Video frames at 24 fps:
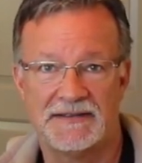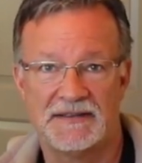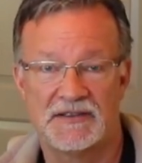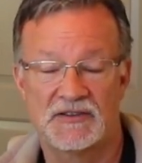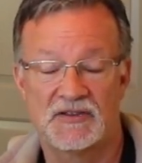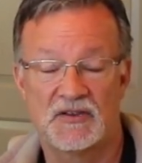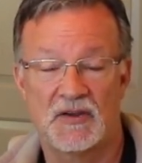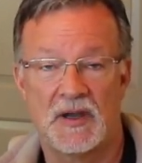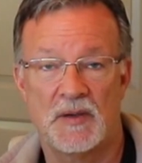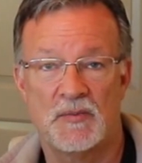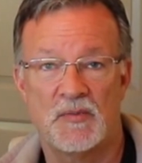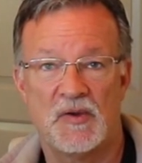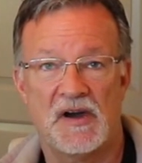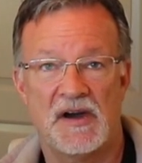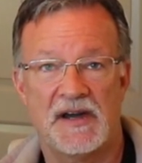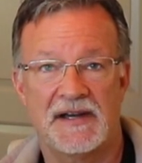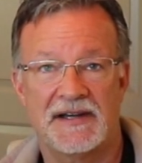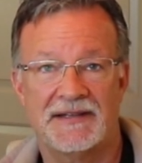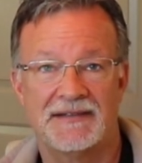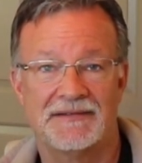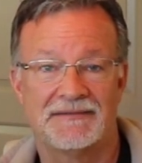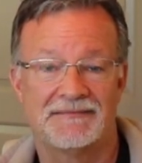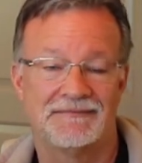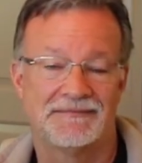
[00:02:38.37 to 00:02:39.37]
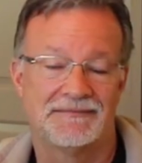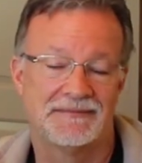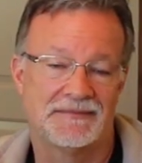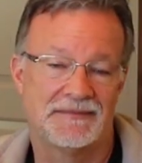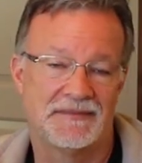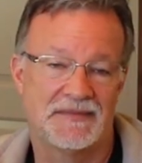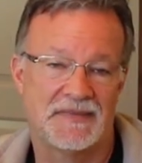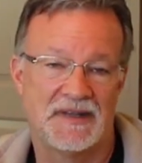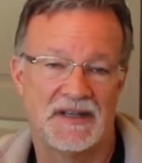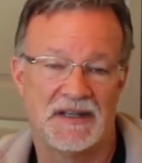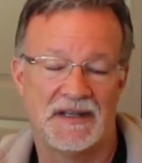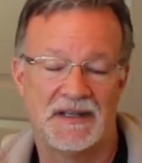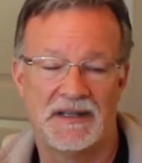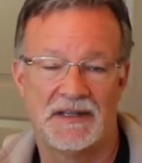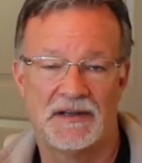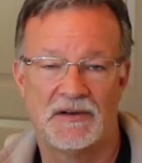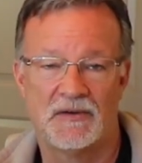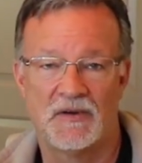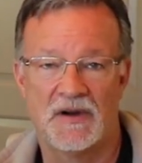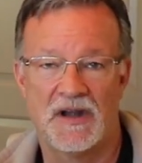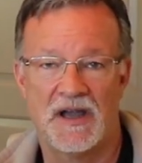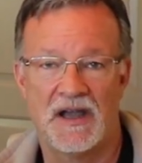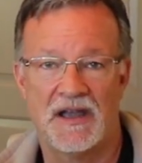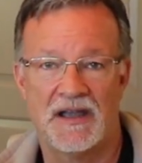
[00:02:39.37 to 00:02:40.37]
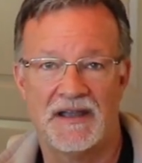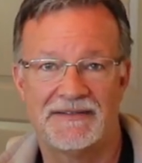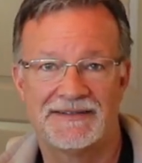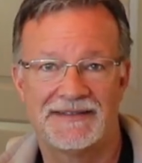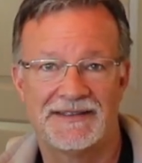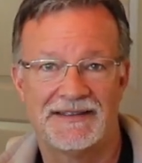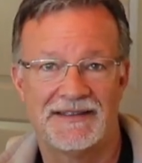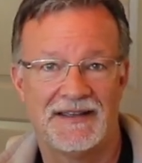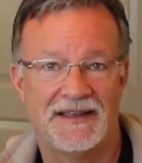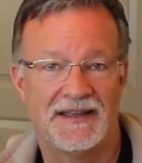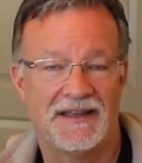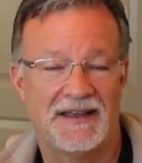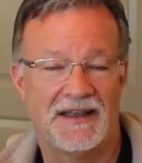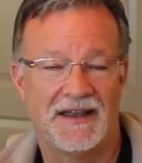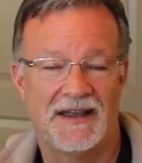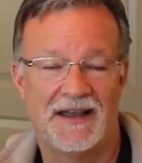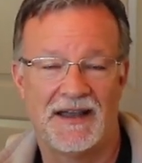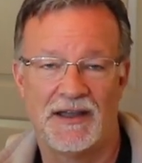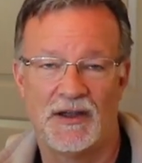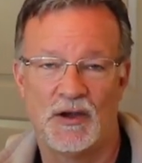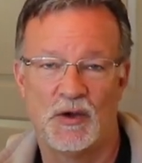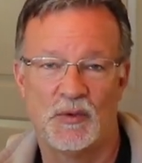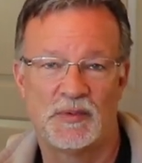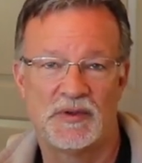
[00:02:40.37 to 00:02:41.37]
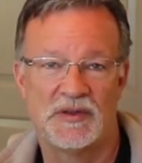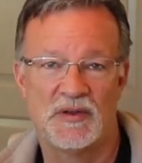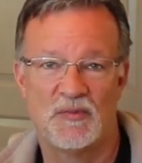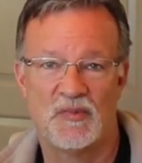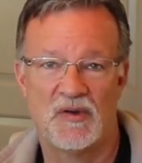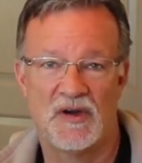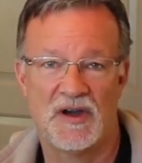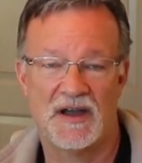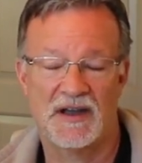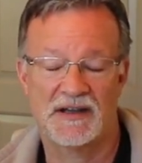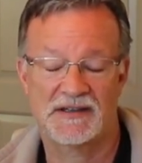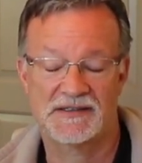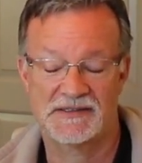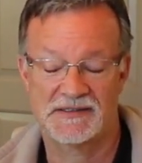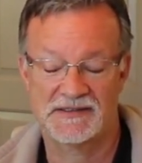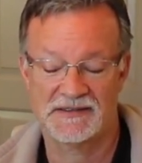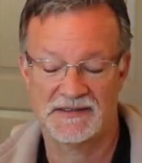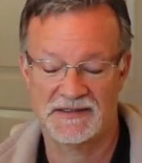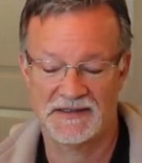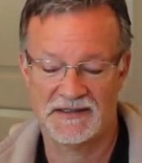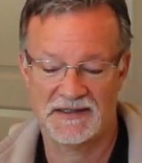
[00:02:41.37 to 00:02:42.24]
So I bought it, it arrived, I opened the box,